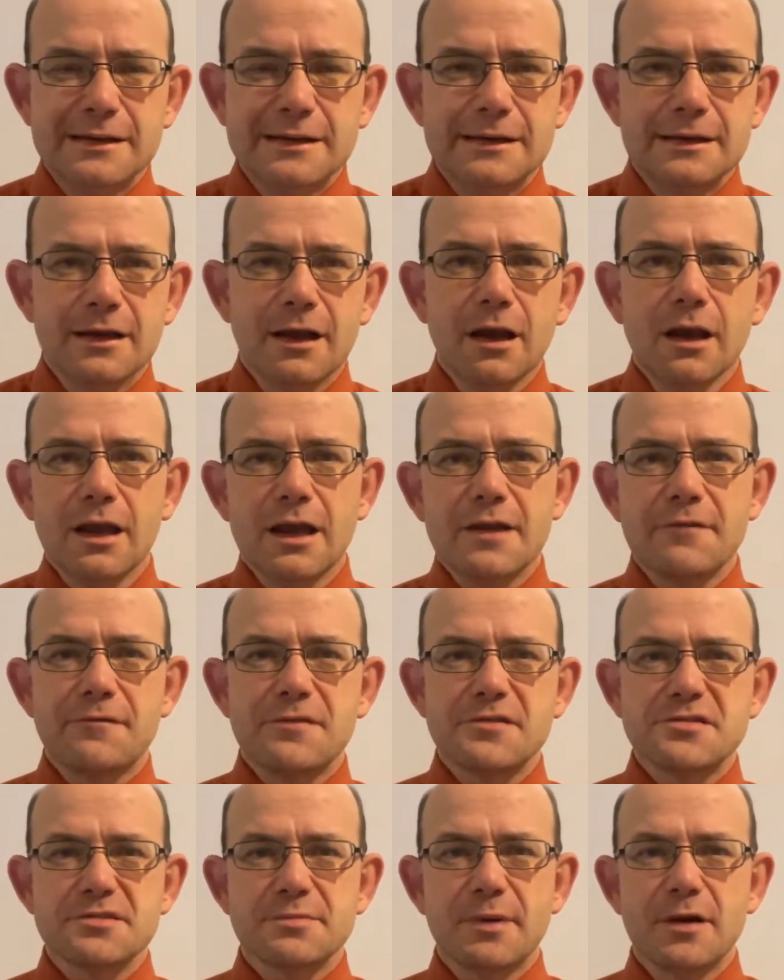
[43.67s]

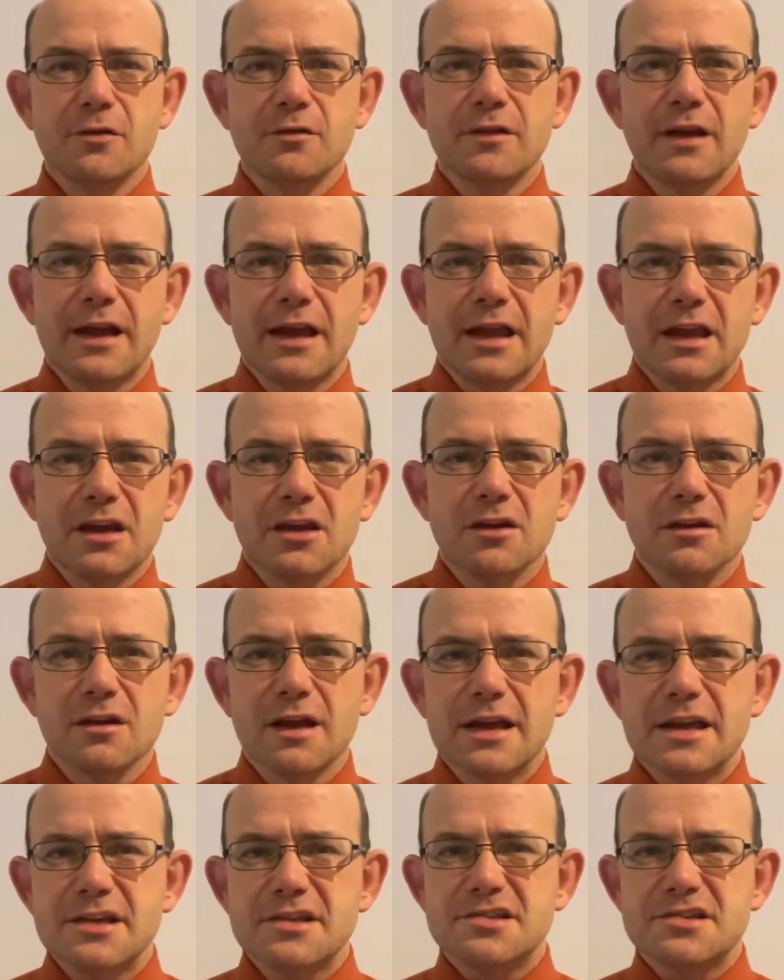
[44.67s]
Life is about letting your
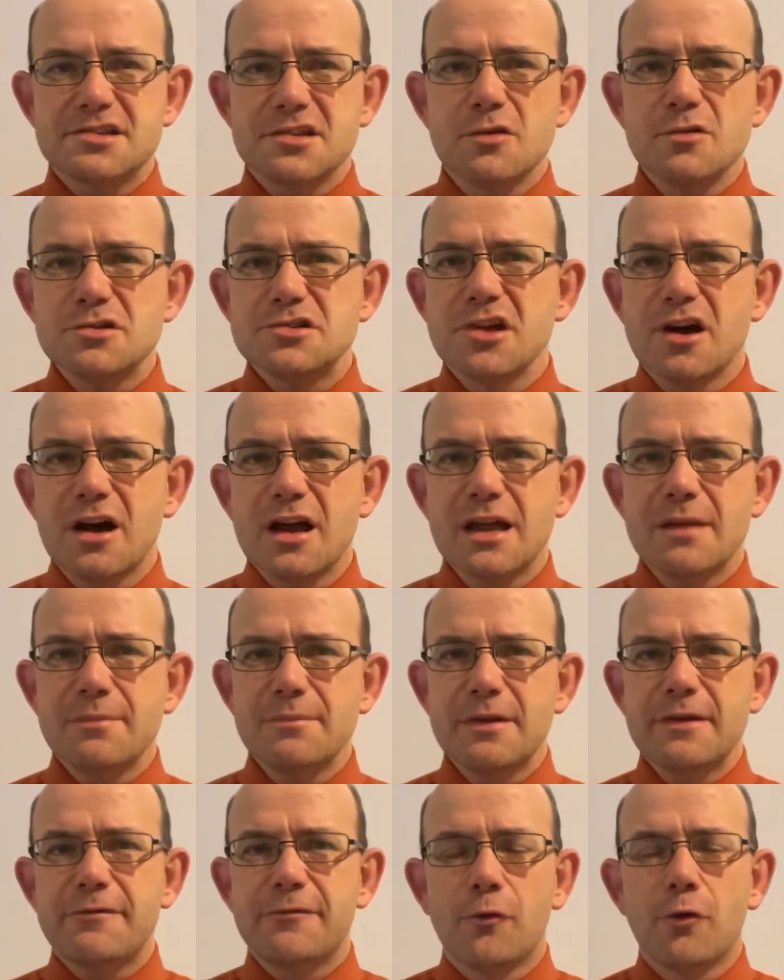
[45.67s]
light so
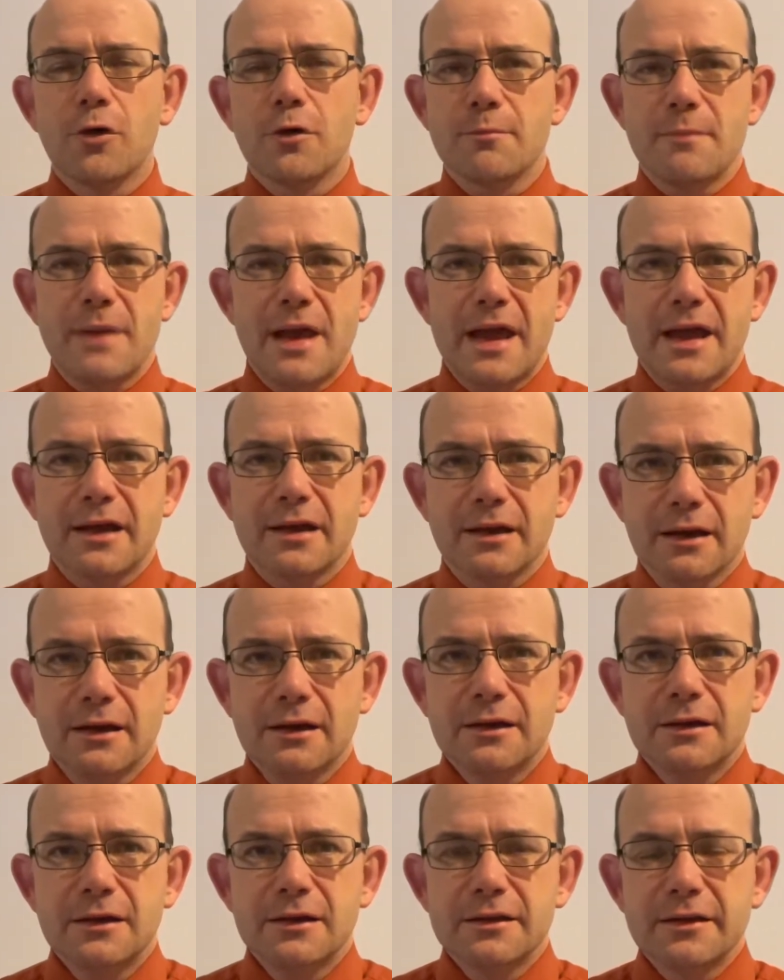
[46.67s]
shine before
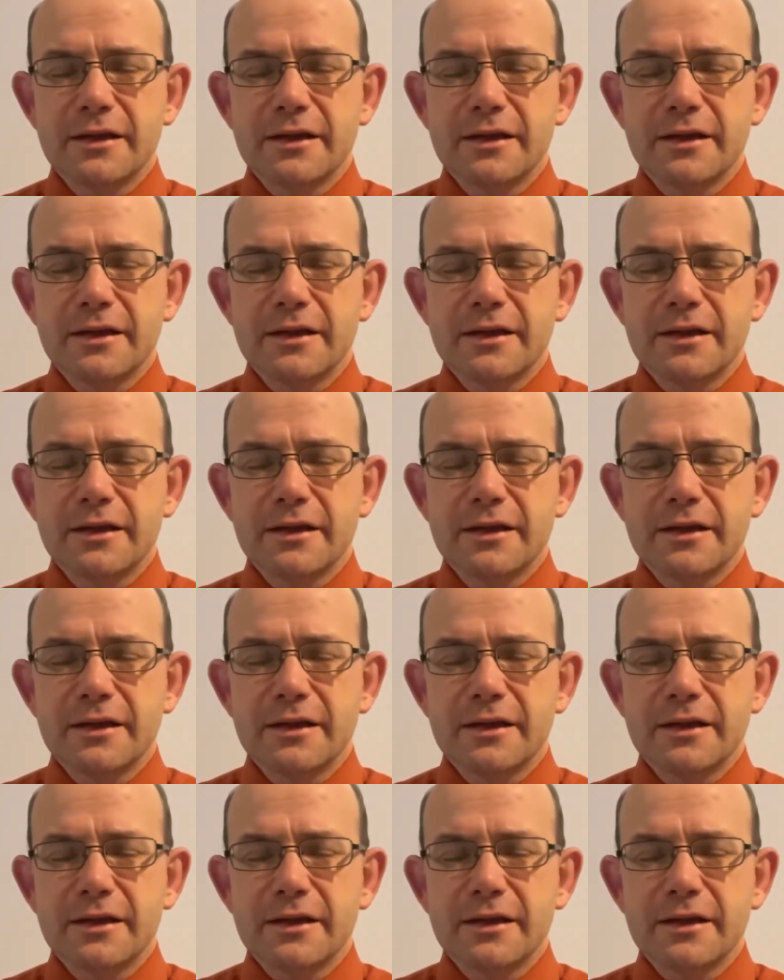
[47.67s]
men